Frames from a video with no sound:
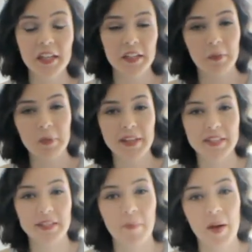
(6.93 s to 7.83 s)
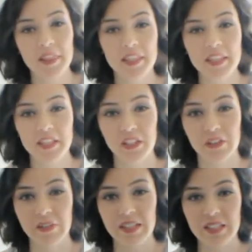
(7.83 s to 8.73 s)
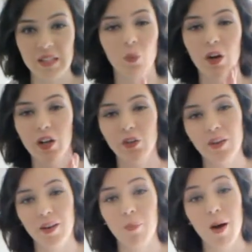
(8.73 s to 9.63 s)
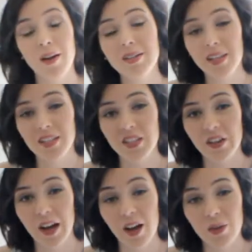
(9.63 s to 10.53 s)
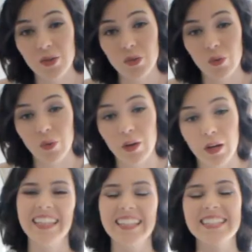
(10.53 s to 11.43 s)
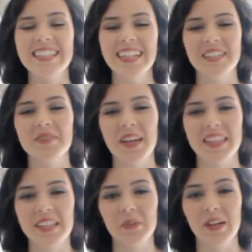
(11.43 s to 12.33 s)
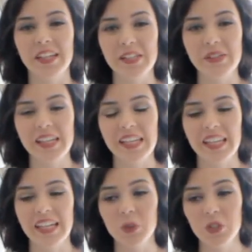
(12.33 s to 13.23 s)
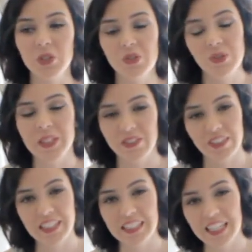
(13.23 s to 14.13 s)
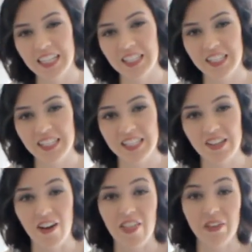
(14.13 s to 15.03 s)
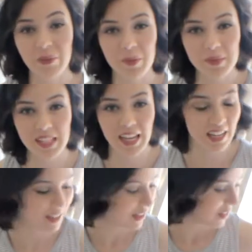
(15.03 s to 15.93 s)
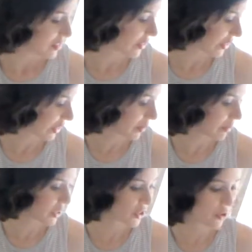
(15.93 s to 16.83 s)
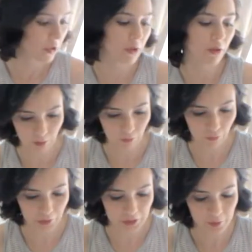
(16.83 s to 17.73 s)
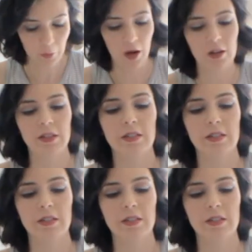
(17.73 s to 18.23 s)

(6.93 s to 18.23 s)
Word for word: Keelpy is a monthly service where you get a box sent to your house or there's another method where you can choose from different collections on their website. So here, let me show you the first box.